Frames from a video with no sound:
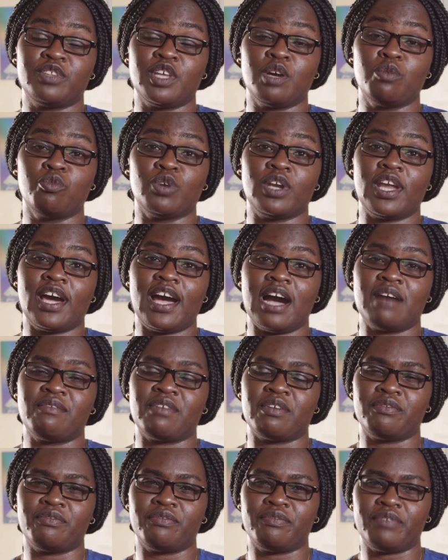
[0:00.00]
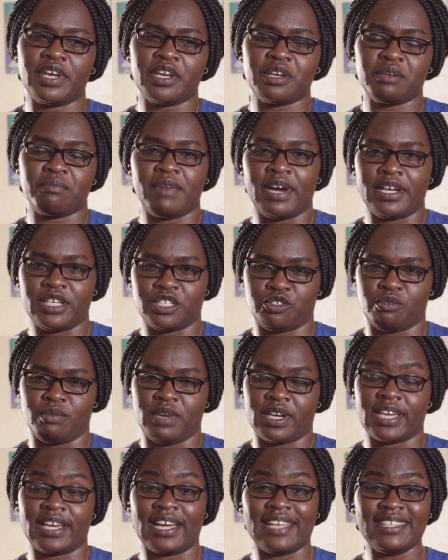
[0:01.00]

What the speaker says: them will have a very bad stomachache.